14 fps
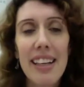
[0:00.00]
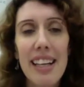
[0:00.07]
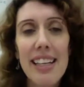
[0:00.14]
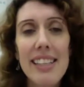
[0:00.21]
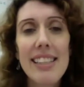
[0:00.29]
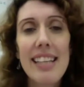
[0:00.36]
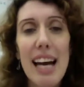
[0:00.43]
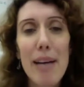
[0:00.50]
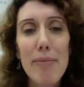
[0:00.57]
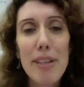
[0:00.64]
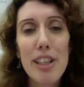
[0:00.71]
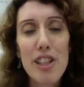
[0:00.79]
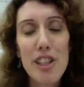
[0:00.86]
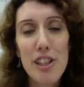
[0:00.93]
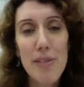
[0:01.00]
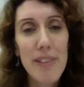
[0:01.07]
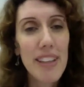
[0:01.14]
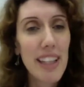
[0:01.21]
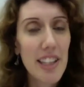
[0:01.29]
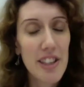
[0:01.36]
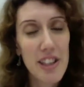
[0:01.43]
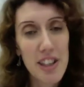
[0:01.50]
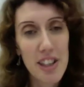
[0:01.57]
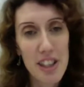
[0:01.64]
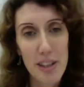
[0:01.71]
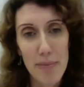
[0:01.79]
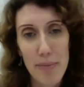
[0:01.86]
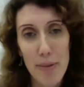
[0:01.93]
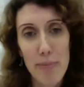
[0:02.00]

establish the relationship